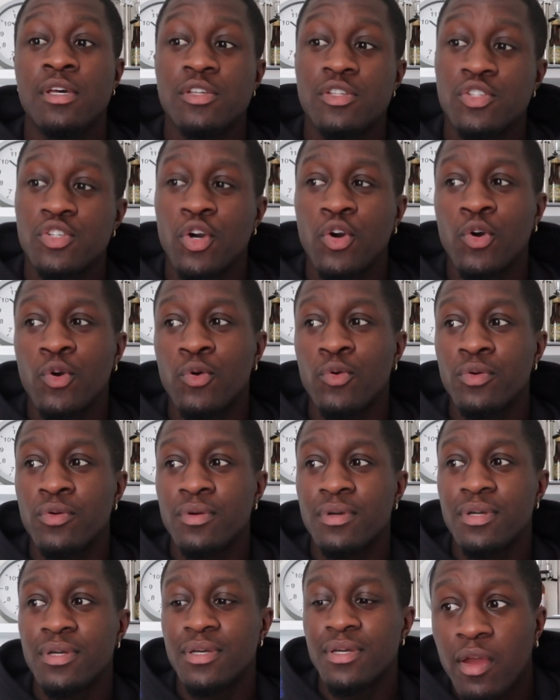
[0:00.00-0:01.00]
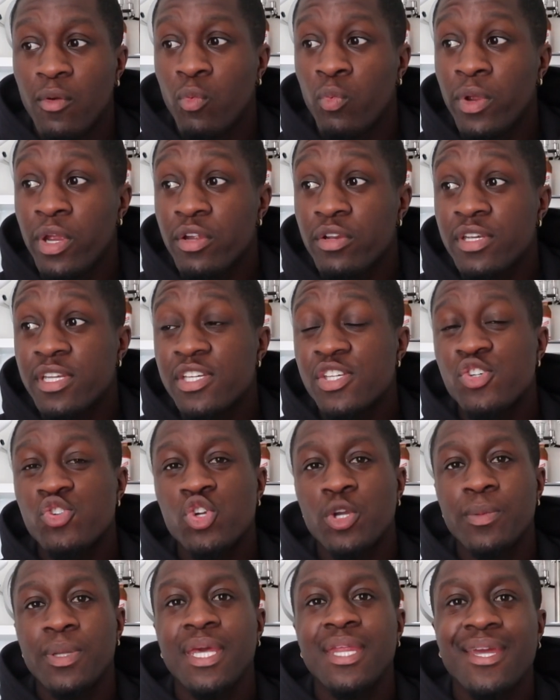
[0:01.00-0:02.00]
So we're
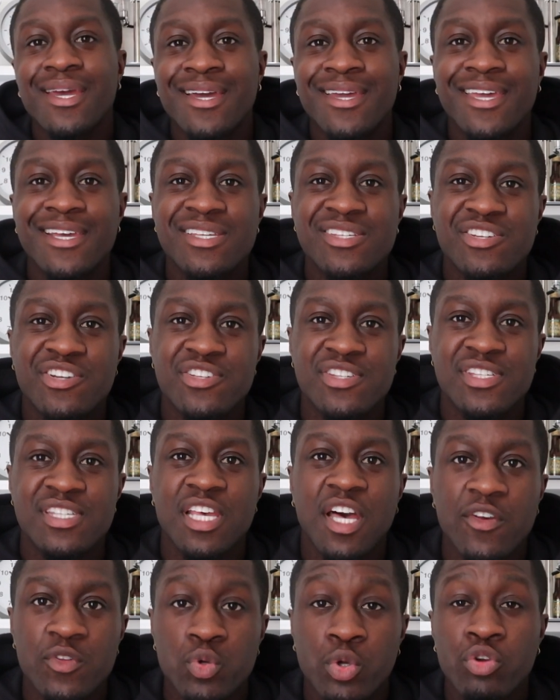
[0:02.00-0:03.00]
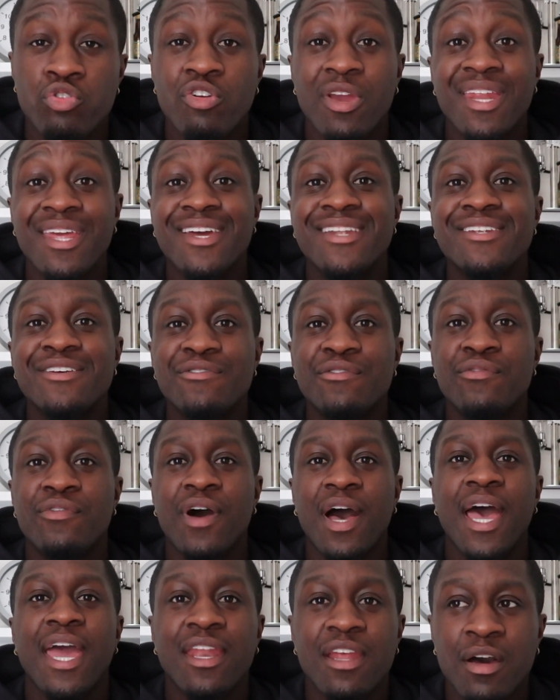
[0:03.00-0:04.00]
discriminating against ourselves. We're creating a
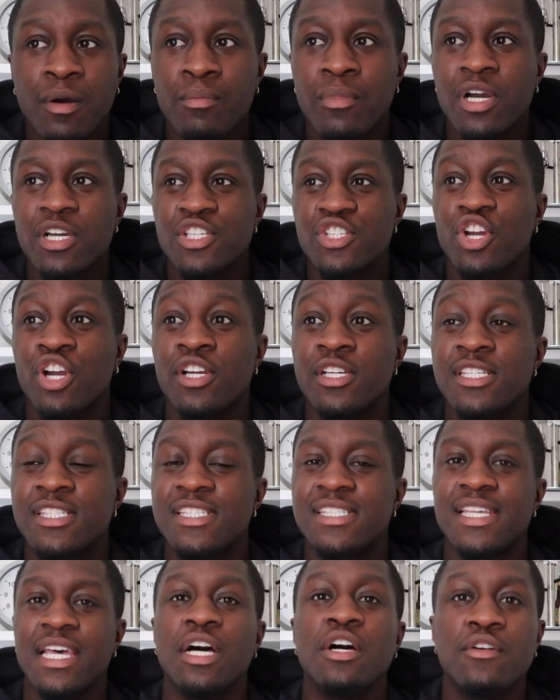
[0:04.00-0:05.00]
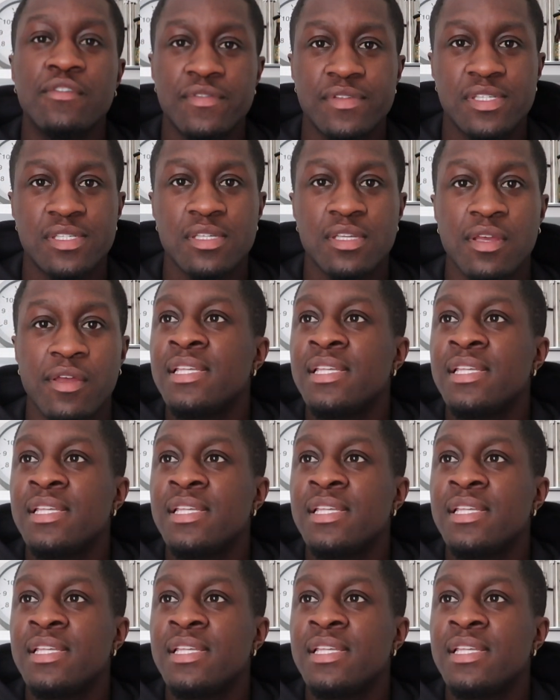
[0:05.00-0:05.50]
divide amongst ourselves.